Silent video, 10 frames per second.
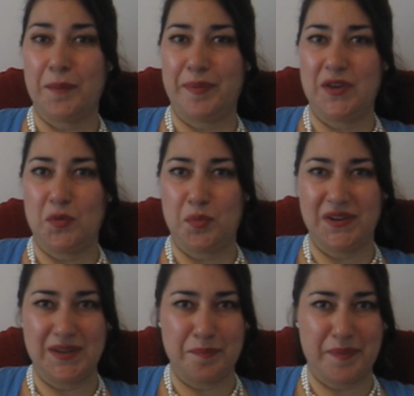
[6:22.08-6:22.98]
at Be Your
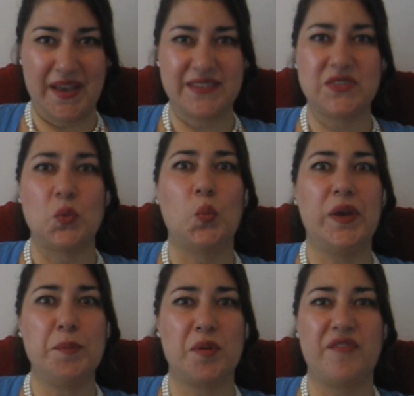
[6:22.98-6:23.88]
Brilliant Best,
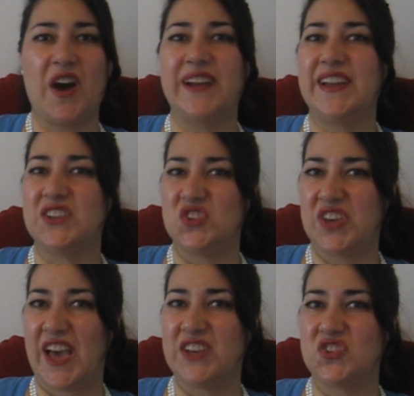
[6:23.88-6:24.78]
we provide
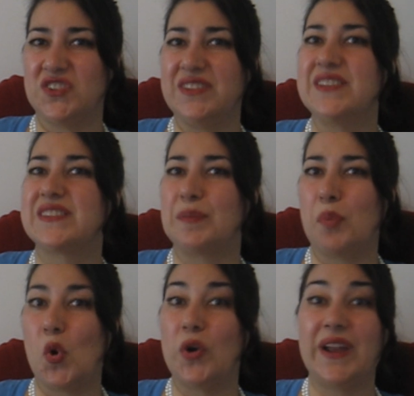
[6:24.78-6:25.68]
education,
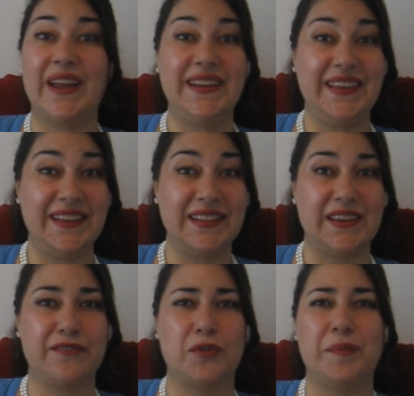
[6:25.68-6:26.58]
support and
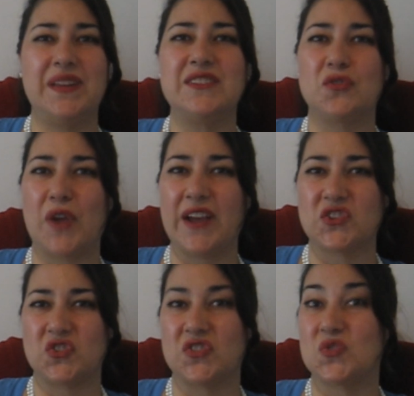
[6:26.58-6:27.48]
healing from
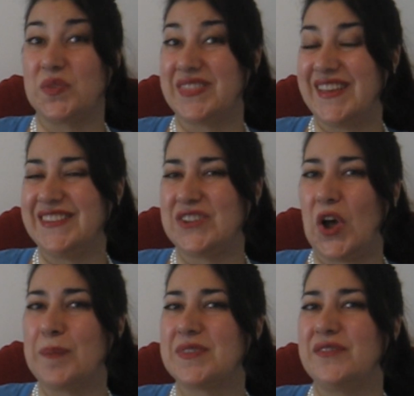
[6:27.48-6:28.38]
interactions with these
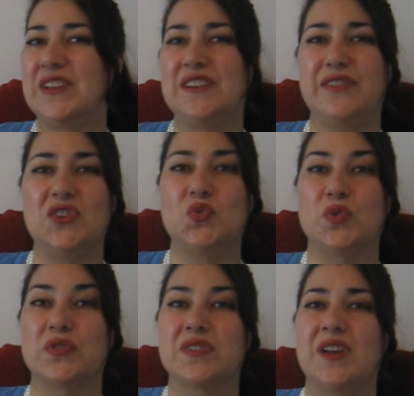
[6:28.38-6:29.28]
types of
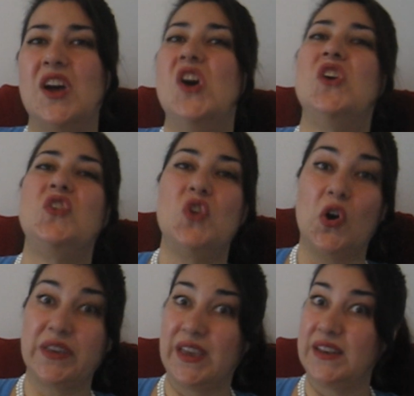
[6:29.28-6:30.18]
individuals.
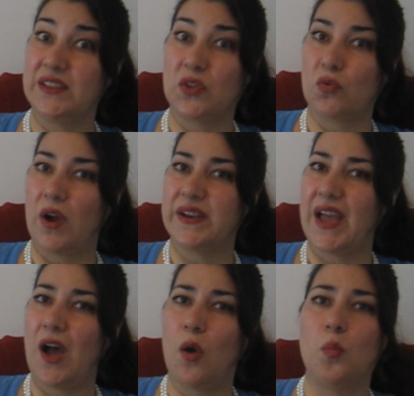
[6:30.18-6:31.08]
Not getting the right
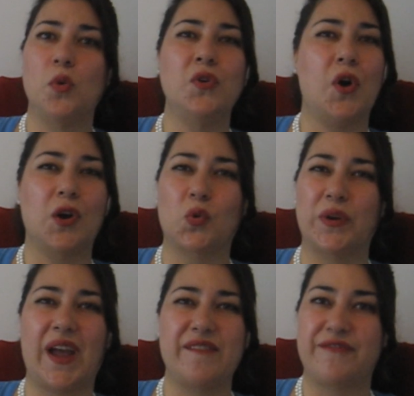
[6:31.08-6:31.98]
help will not
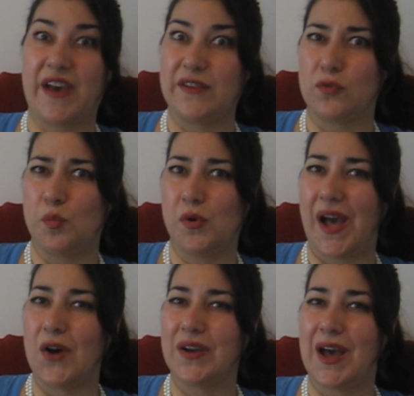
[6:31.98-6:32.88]
create favourable
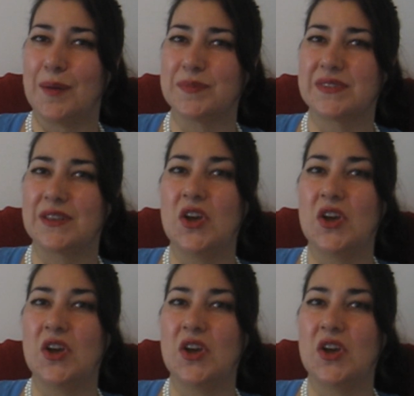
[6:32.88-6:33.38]
outcomes.